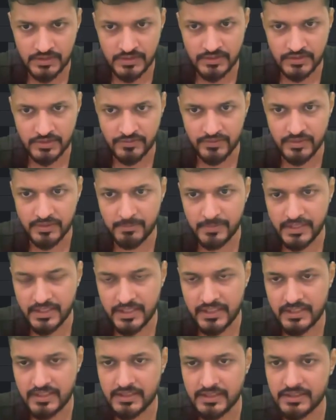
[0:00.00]
So we'll
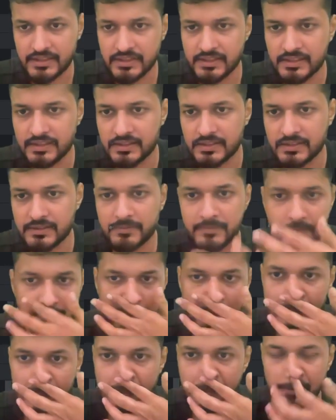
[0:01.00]
make a
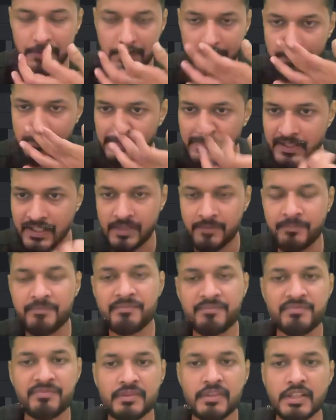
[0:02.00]
while loop. And
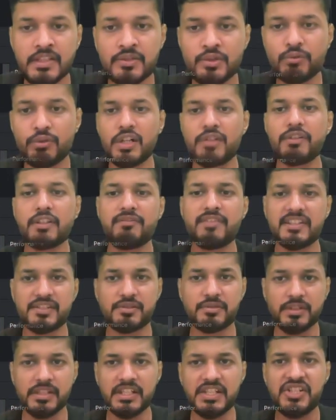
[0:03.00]
so what will Fizz
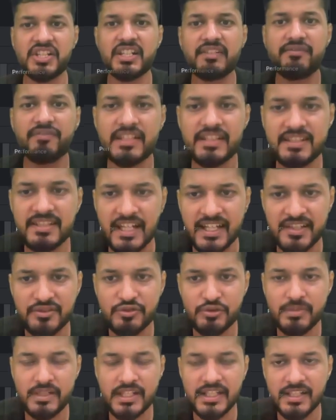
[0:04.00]
do? Initially Fizz has
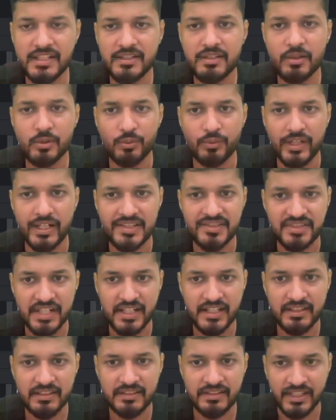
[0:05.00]
to be in wait
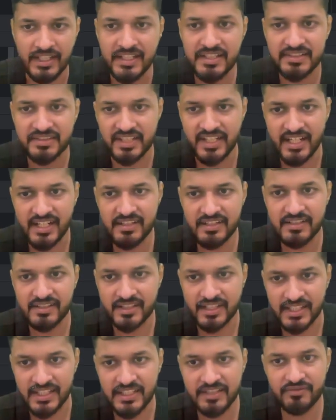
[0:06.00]
state, right? Thread
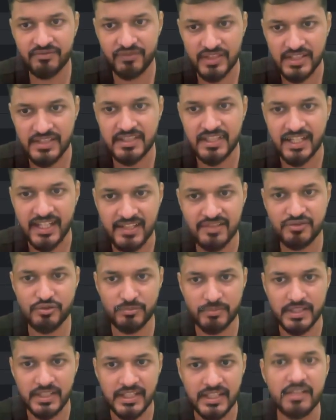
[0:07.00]
running Fizz has
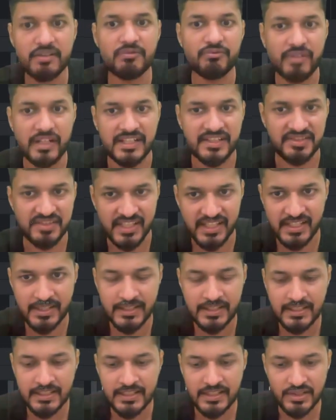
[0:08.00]
to be in wait state.
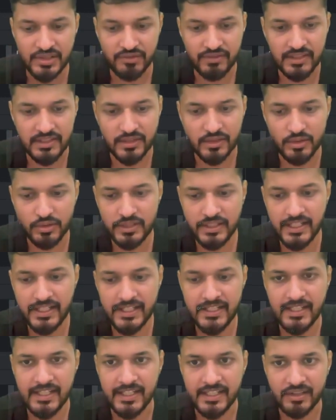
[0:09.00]
So we'll go
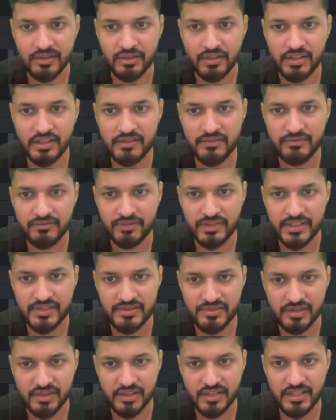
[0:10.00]
ahead and call
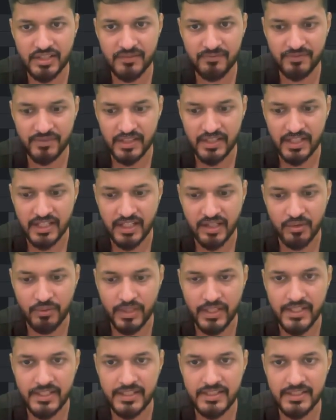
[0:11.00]

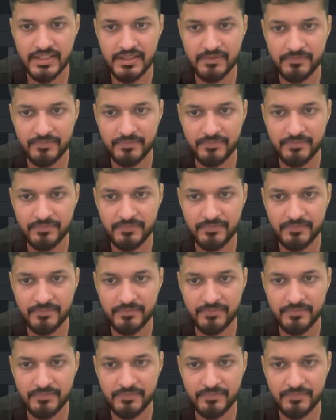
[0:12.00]
fizz.acquire here.